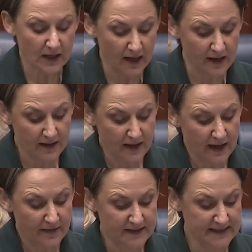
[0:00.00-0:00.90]

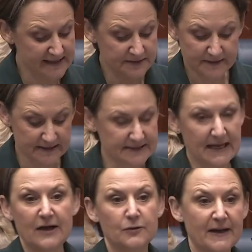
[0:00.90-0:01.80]
there hasn't been a
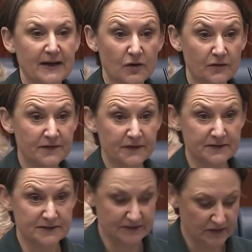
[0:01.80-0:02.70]
scale back of
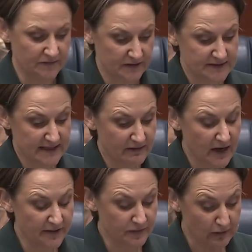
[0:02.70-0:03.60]
the service. There
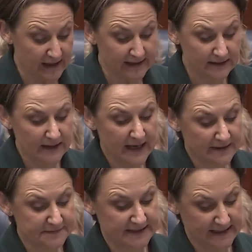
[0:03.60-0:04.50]
are 3
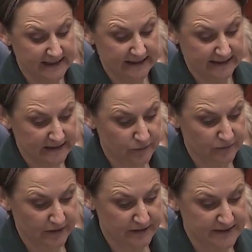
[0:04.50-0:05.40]
FTE clinical
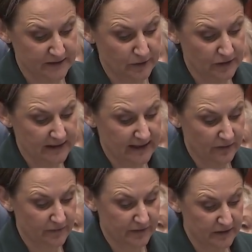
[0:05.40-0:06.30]
nurse community
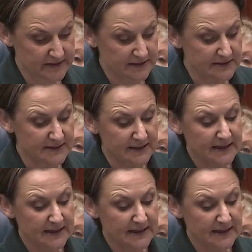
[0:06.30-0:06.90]
health nurses